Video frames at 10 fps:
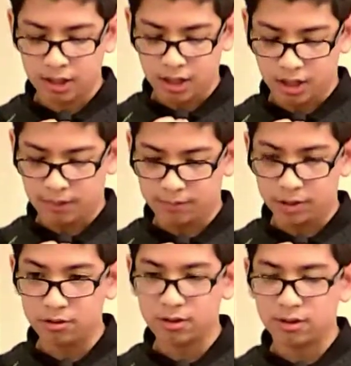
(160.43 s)
AH,
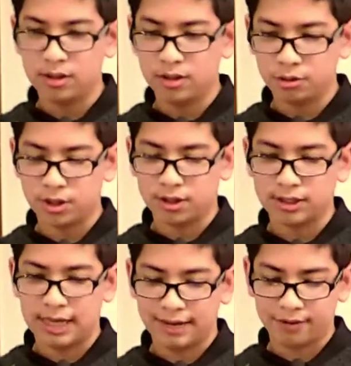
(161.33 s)
two
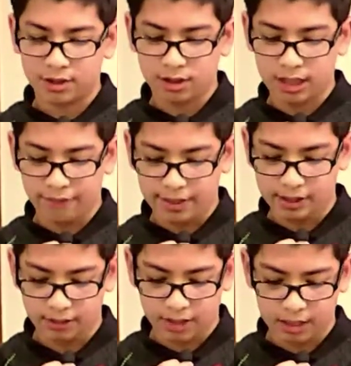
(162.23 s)
years after the
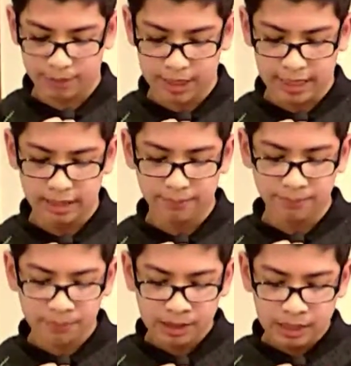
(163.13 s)
events of Karbala.
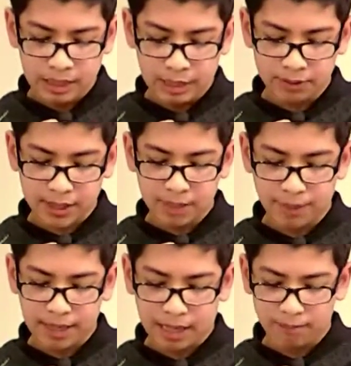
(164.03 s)
It was led
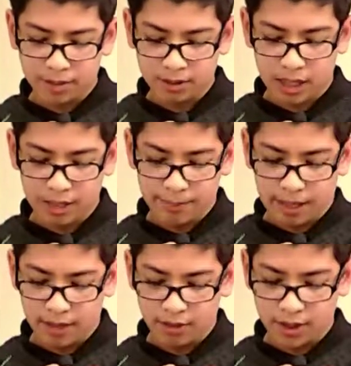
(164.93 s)
by Abdullah ibn
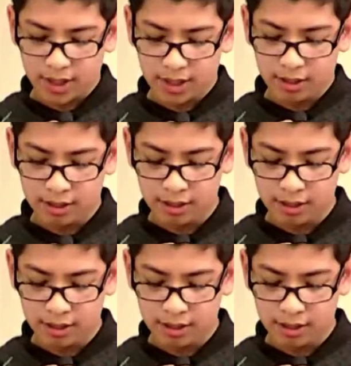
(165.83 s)
Hanzala.